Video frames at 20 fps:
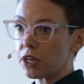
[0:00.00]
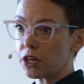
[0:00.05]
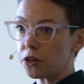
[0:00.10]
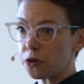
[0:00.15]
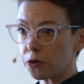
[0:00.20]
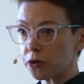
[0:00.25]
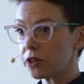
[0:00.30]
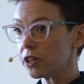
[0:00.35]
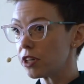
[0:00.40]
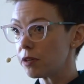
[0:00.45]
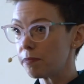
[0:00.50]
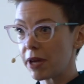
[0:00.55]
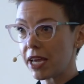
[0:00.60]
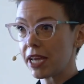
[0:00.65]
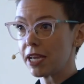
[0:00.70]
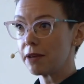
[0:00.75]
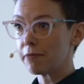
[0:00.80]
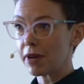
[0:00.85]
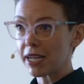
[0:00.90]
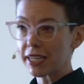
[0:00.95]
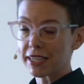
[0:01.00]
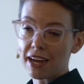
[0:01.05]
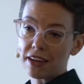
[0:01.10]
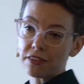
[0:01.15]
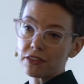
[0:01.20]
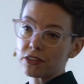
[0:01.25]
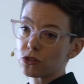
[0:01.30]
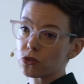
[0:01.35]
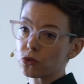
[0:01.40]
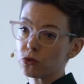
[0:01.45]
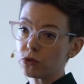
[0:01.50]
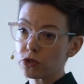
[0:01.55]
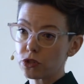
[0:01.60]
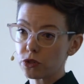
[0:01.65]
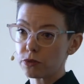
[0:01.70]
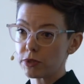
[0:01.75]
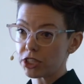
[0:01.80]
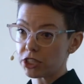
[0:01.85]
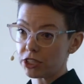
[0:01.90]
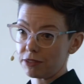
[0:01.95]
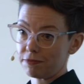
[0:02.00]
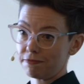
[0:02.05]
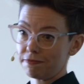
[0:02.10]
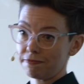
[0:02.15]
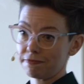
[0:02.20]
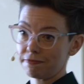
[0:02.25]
in order to pay my Catholic school tuition.